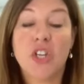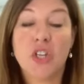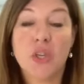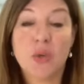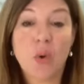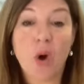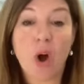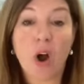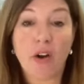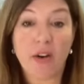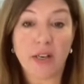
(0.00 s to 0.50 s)

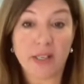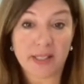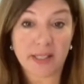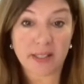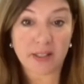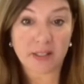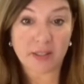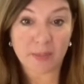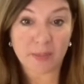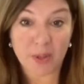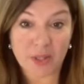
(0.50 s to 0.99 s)
you are a
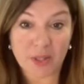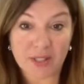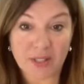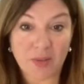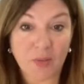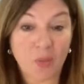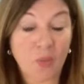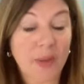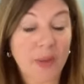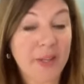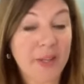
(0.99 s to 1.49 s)

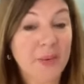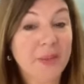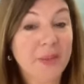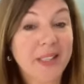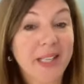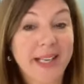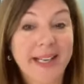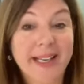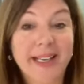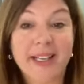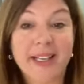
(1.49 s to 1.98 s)
salesperson, whether you
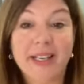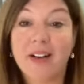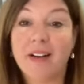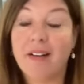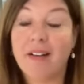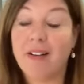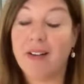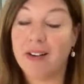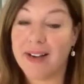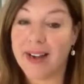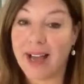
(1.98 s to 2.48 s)
like it
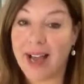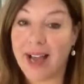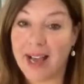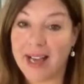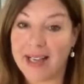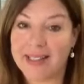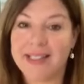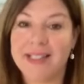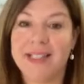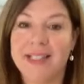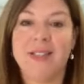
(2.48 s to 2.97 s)
or
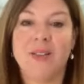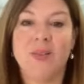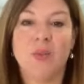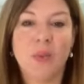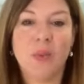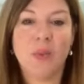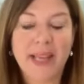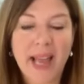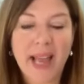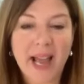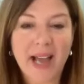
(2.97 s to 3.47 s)
not.
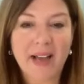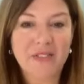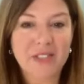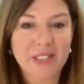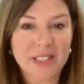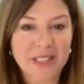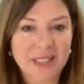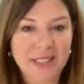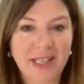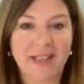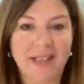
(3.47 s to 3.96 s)
We have
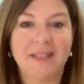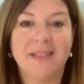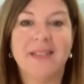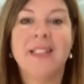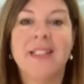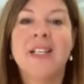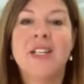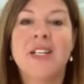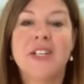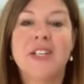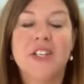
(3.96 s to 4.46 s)
to sell.
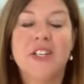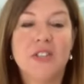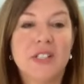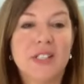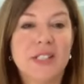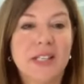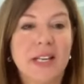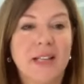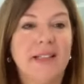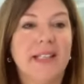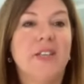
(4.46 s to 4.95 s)
You're
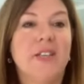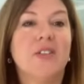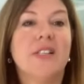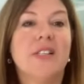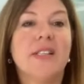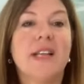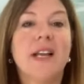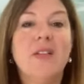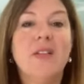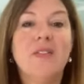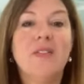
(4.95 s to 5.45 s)
selling
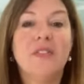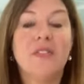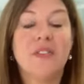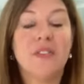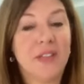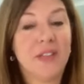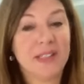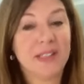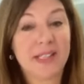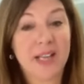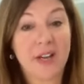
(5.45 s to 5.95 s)
yourself.
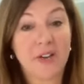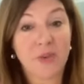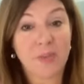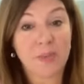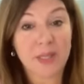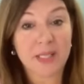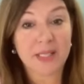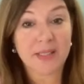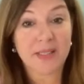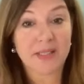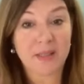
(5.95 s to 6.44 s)
That's how your
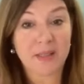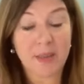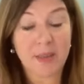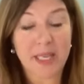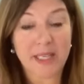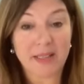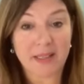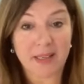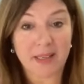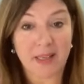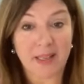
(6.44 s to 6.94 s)
business
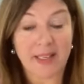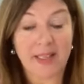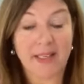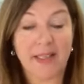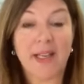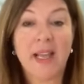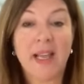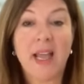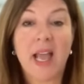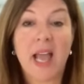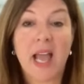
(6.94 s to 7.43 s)
depends on it.
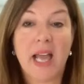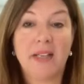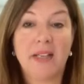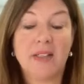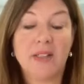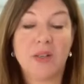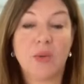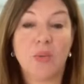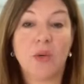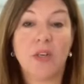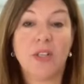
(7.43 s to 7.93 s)
And
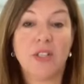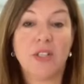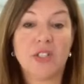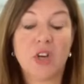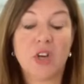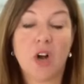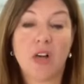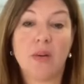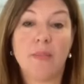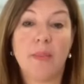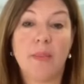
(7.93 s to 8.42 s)
so we're going to
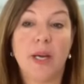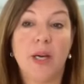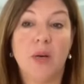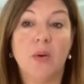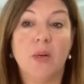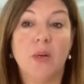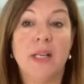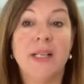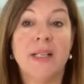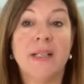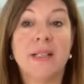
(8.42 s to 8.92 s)
talk
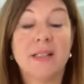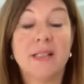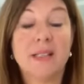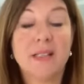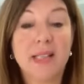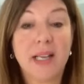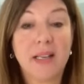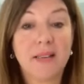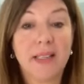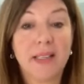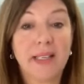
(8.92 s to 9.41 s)
about
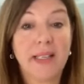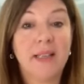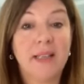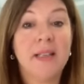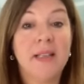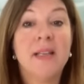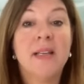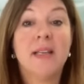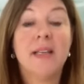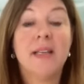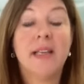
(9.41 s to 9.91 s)
selling,
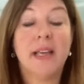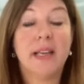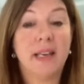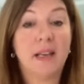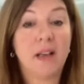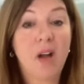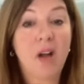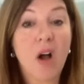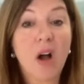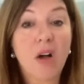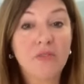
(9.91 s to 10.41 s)

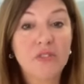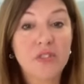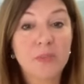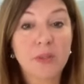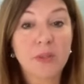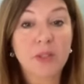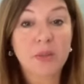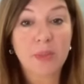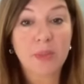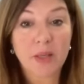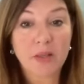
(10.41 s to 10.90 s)
getting
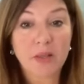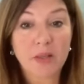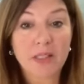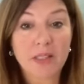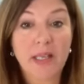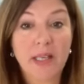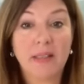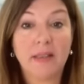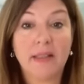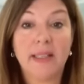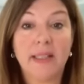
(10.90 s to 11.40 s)
comfortable about
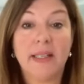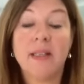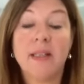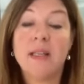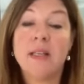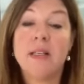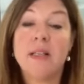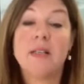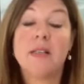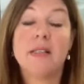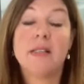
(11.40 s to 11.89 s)
selling,
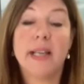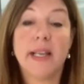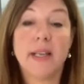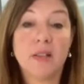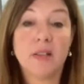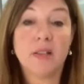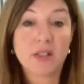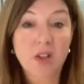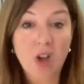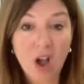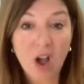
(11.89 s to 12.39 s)

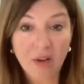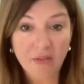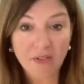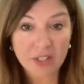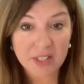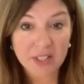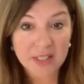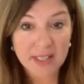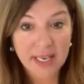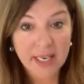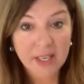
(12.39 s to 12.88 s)
sales
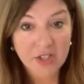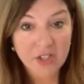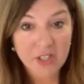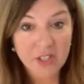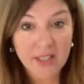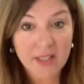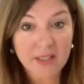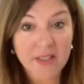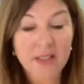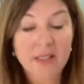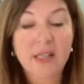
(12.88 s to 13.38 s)

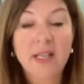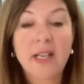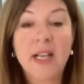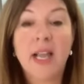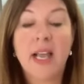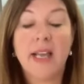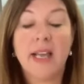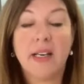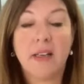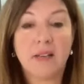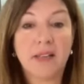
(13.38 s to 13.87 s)
conversations,
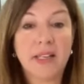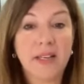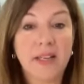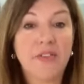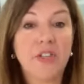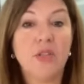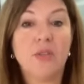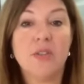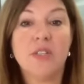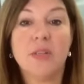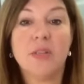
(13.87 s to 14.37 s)
and I'll give
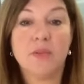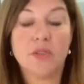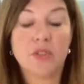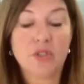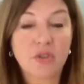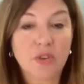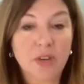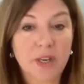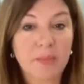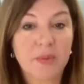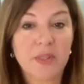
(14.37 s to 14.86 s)
you some
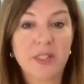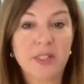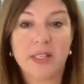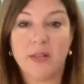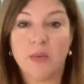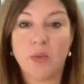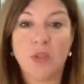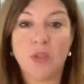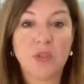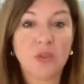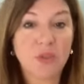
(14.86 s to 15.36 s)
scripts
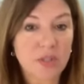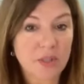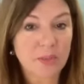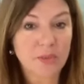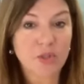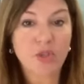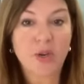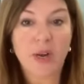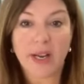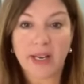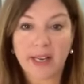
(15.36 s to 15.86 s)
and we'll do some
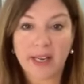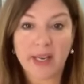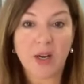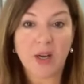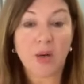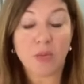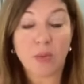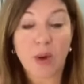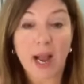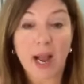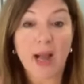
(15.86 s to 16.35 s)
training
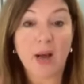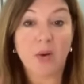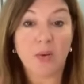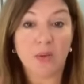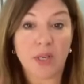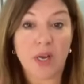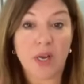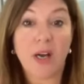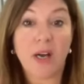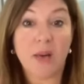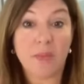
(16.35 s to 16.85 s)

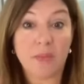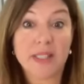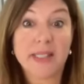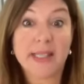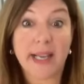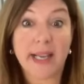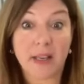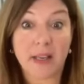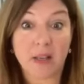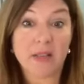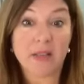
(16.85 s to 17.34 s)
around
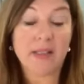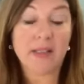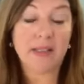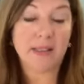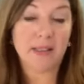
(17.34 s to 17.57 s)
sales